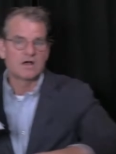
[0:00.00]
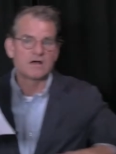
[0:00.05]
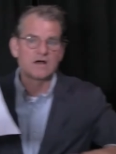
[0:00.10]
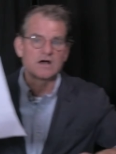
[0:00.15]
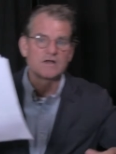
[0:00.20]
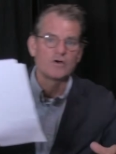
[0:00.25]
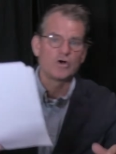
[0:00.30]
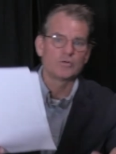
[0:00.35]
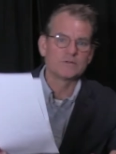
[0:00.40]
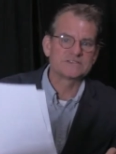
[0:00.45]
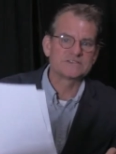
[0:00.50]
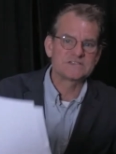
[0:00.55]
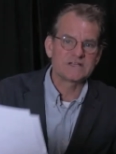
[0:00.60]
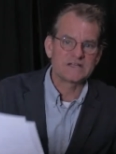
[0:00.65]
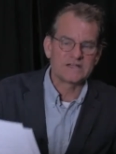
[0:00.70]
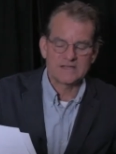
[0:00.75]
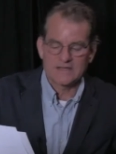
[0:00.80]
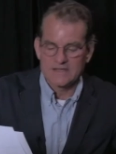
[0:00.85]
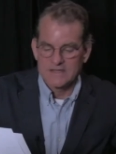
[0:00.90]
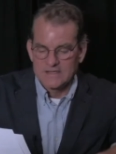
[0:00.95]
uh, the homeless
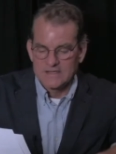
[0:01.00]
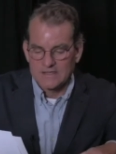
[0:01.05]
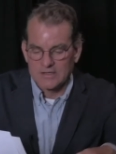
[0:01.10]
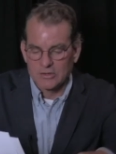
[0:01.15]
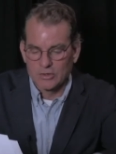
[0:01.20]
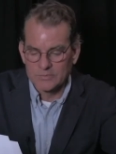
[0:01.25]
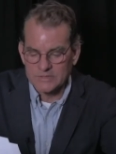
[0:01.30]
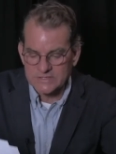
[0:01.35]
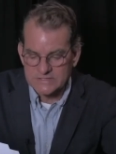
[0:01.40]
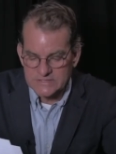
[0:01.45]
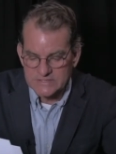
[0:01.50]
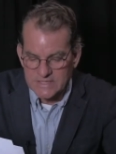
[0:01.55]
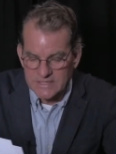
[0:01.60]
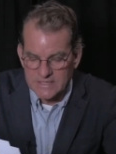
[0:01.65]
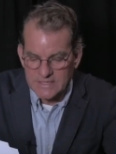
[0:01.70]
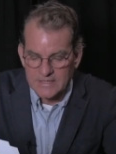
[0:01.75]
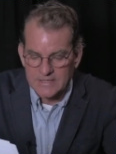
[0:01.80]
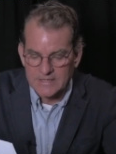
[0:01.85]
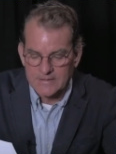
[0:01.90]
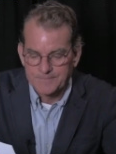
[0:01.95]
city, the uh, homeless uh,
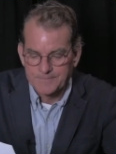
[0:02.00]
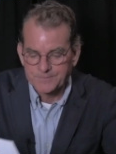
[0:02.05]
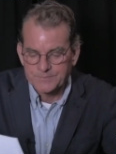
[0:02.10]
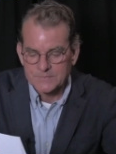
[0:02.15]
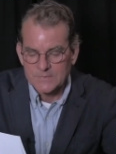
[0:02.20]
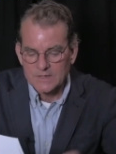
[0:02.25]
uh,